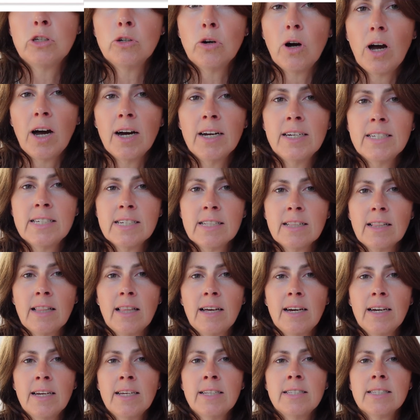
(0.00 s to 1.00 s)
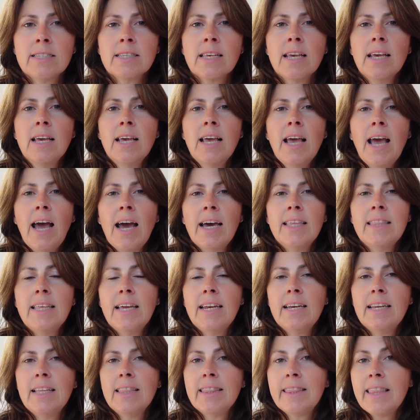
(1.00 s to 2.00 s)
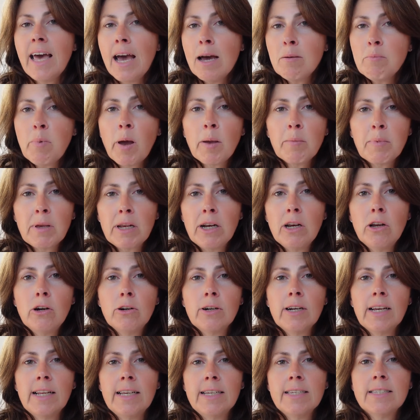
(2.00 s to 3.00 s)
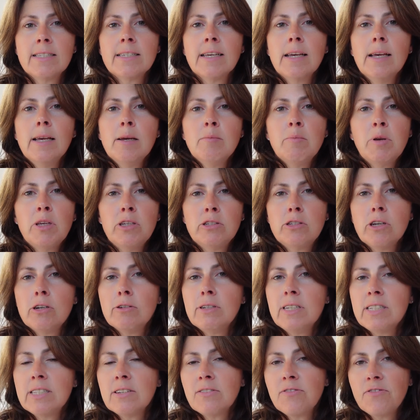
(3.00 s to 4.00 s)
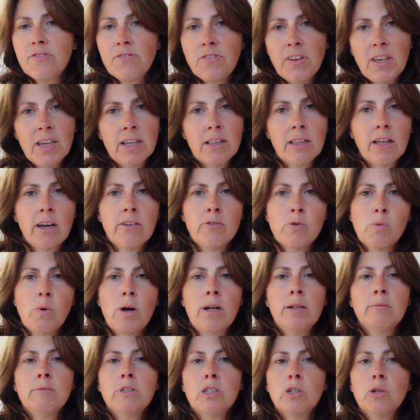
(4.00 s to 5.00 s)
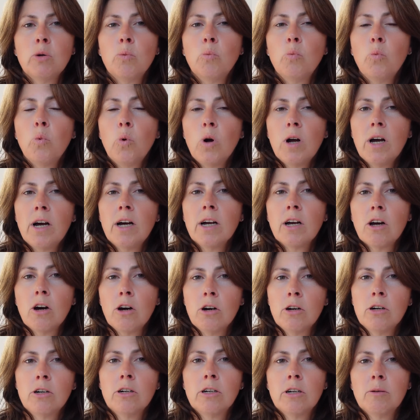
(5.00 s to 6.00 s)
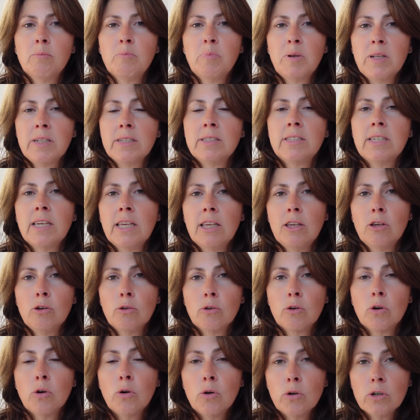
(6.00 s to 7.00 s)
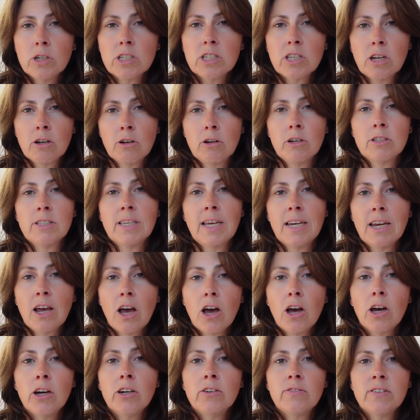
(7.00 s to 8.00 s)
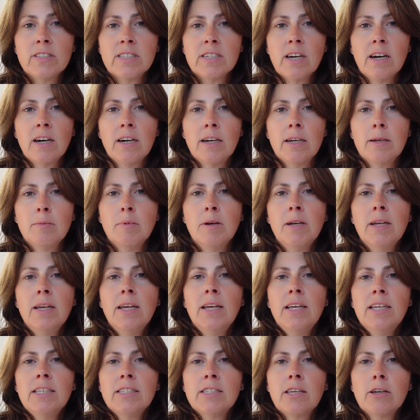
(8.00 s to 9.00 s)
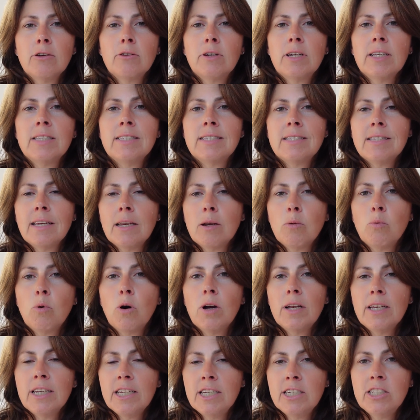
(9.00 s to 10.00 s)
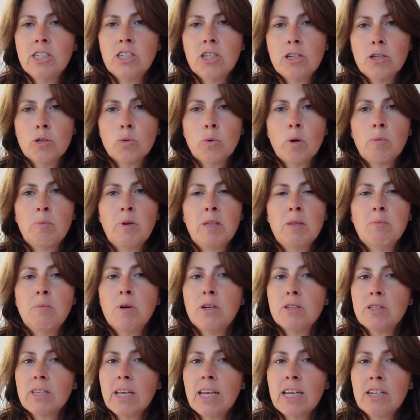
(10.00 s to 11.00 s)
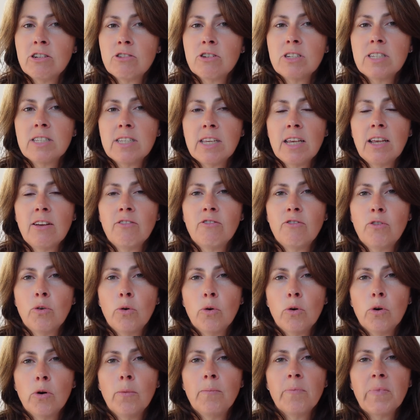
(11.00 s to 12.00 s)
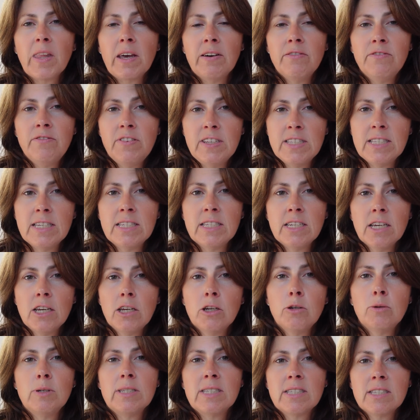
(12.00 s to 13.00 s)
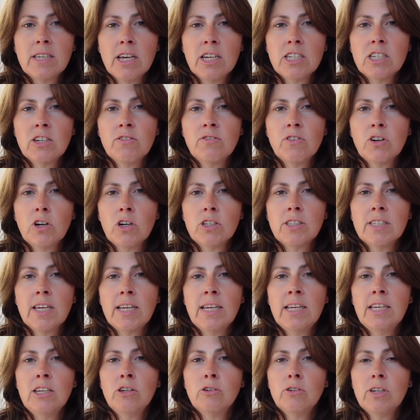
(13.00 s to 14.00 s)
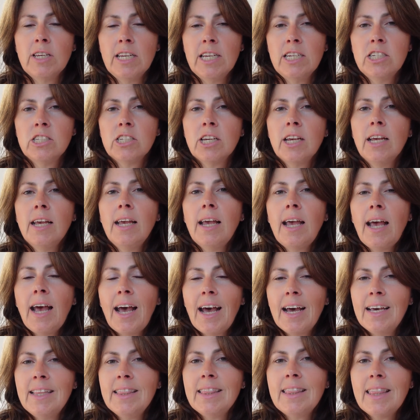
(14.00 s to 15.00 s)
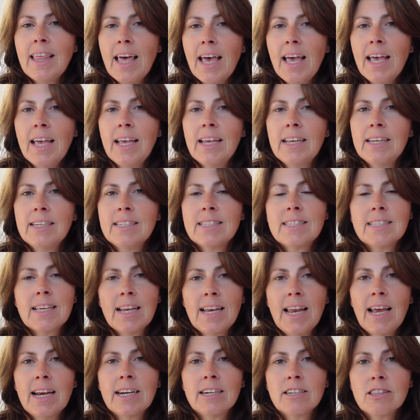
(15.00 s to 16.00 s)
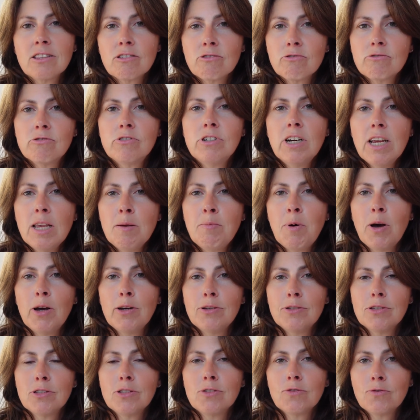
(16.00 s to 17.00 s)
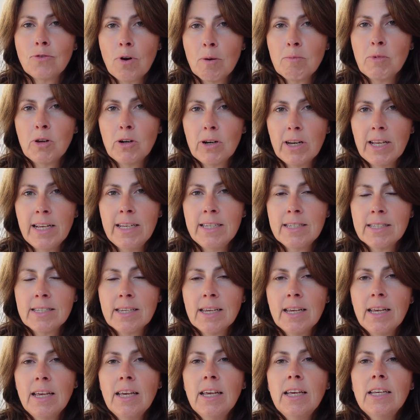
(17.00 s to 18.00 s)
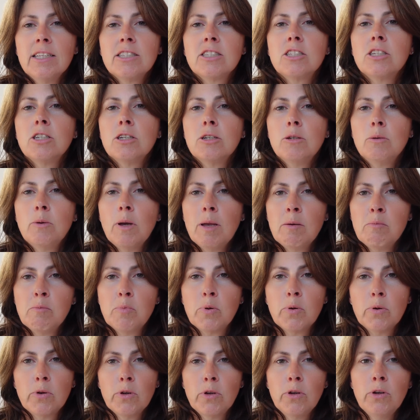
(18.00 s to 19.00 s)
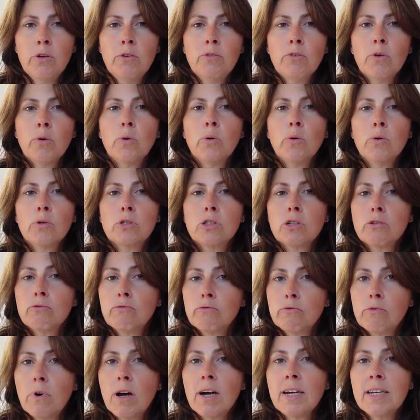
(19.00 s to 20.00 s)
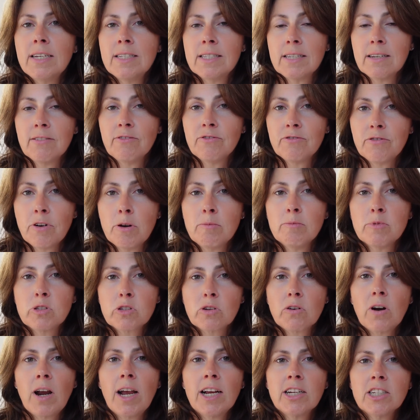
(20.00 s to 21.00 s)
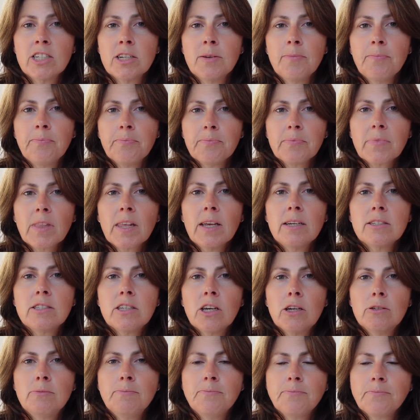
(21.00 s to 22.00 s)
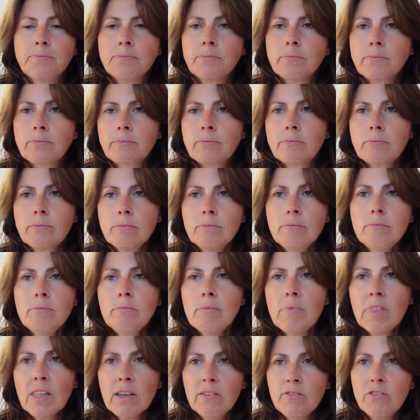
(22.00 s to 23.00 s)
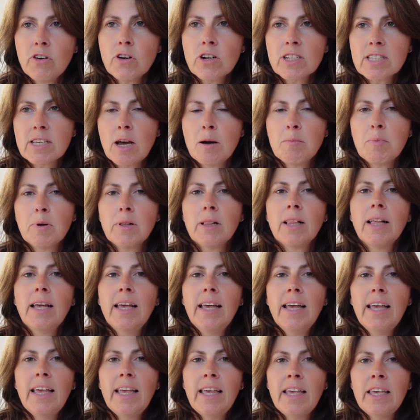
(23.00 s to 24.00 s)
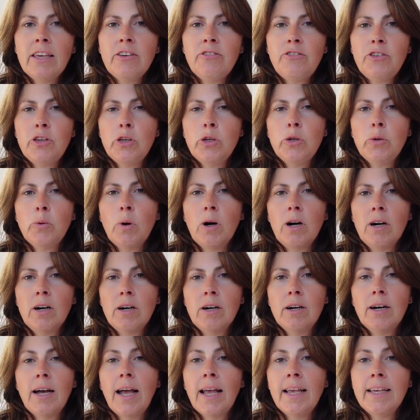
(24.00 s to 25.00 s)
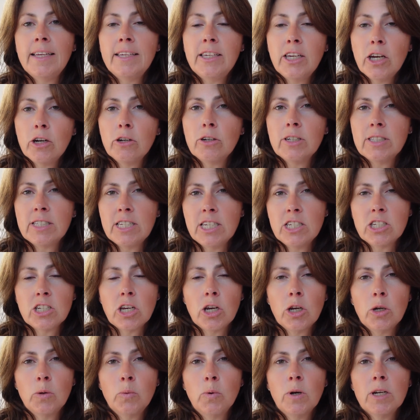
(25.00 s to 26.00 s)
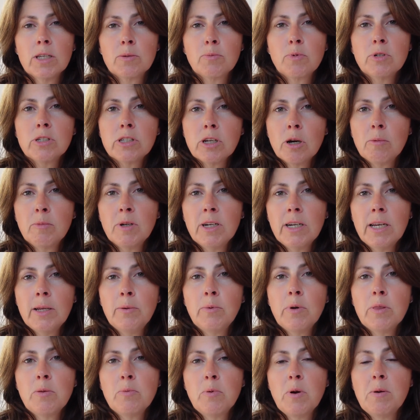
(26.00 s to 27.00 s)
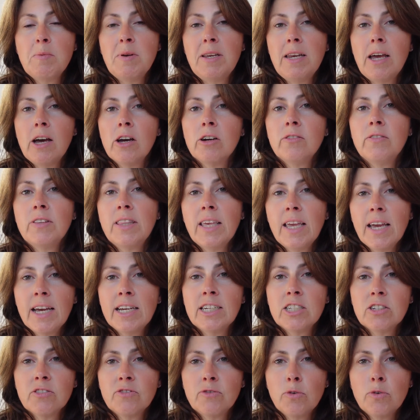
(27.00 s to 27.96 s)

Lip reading: your ideal clients. And then that might be a long list, but you don't need to feel overwhelmed. You can work on building your Cornerstone content over time. So consider what issues will be the most interesting for a visitor who is searching for content in your niche, and then select 3 posts from your list to improve or to write from scratch. So, for example, if you are a yoga teacher who works predominantly with women over the age of